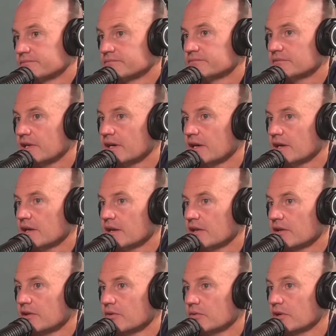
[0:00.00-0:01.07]
Yeah, I
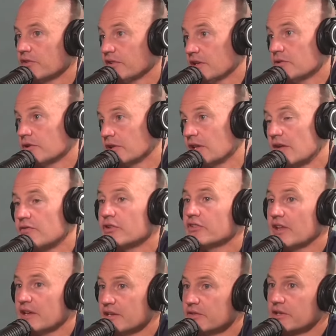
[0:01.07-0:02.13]
don't know, because you could leverage
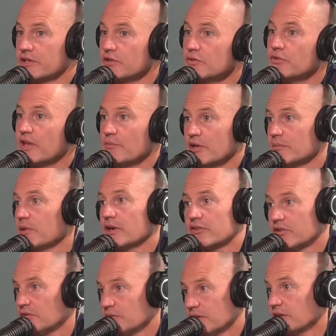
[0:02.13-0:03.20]
that. You could use that $1 million
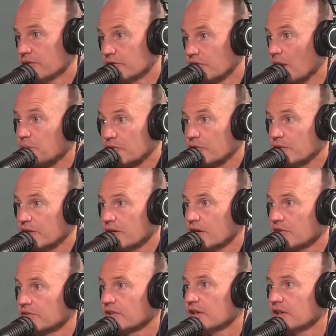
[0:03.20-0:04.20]
to do. Yeah, there's opportunity cost.